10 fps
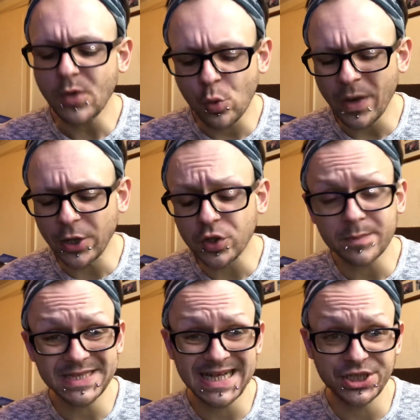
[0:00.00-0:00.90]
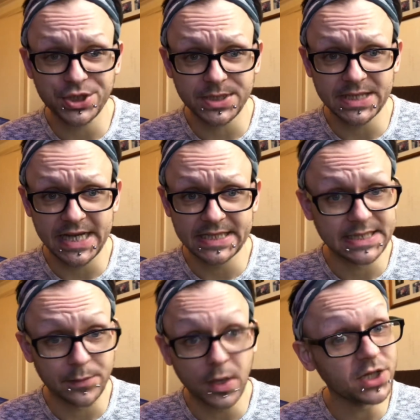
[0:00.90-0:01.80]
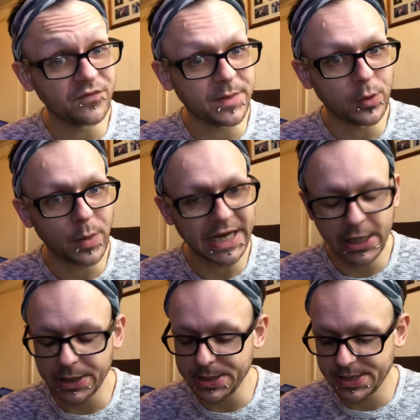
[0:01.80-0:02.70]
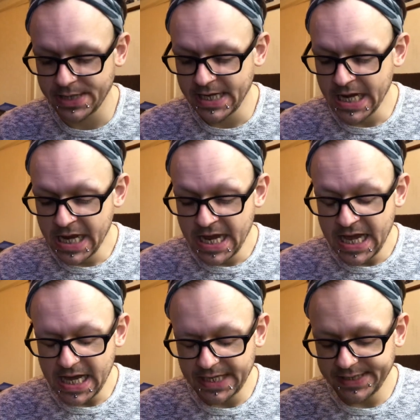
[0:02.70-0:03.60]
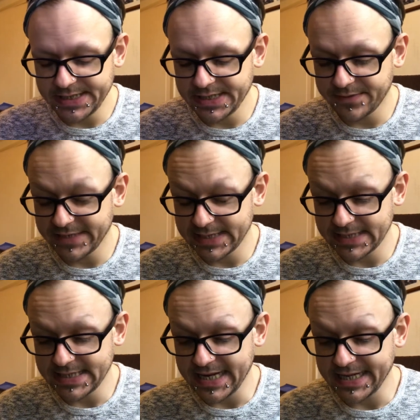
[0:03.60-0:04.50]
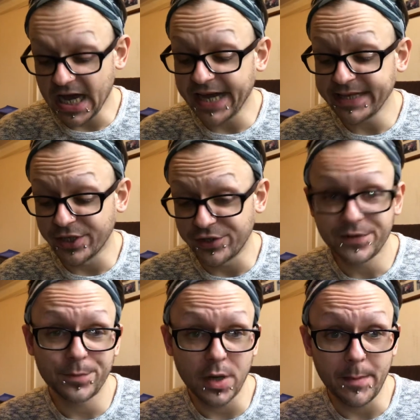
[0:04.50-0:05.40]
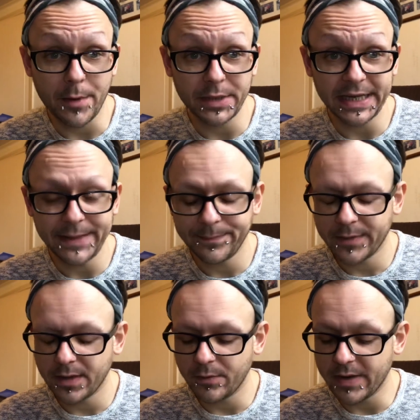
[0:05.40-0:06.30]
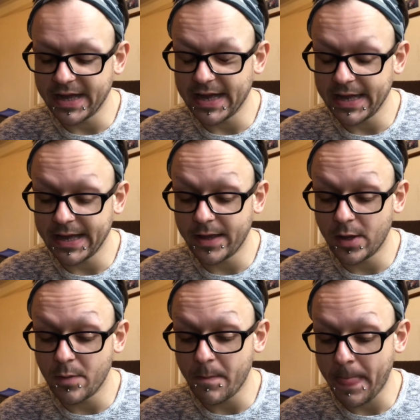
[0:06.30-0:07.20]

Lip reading: when all the potential Slayers in the world have been awakened. And this series is set in Ireland, primarily, where